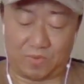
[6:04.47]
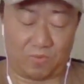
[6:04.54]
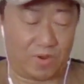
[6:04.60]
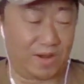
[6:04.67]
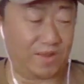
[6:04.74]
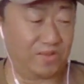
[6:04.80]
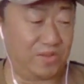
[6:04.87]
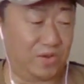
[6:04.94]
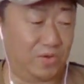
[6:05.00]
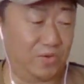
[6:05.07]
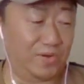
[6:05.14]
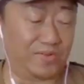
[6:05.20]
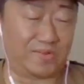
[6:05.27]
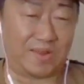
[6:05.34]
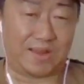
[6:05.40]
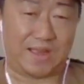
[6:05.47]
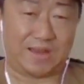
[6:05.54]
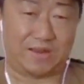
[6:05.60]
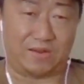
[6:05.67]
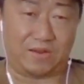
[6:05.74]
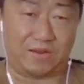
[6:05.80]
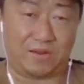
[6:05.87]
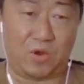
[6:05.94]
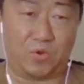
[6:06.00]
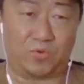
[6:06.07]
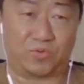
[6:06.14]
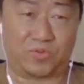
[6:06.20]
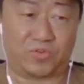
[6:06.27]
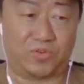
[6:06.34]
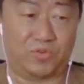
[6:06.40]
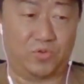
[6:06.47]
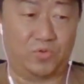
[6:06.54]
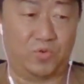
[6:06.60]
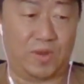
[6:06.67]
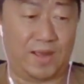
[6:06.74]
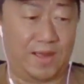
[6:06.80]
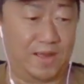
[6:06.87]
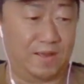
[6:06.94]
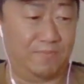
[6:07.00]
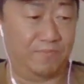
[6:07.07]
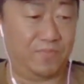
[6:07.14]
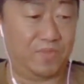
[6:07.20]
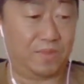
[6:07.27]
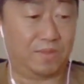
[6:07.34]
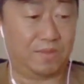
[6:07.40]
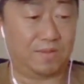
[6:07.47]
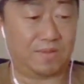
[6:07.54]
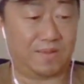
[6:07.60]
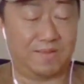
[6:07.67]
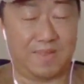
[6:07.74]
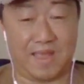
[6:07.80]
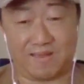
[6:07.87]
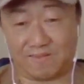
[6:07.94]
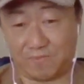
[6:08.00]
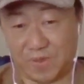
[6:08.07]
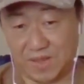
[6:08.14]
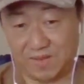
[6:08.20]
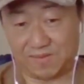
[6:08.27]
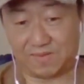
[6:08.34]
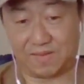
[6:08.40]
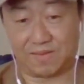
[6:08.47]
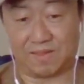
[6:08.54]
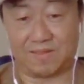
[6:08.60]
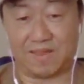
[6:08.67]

I want to do is to kind of go to the next piece.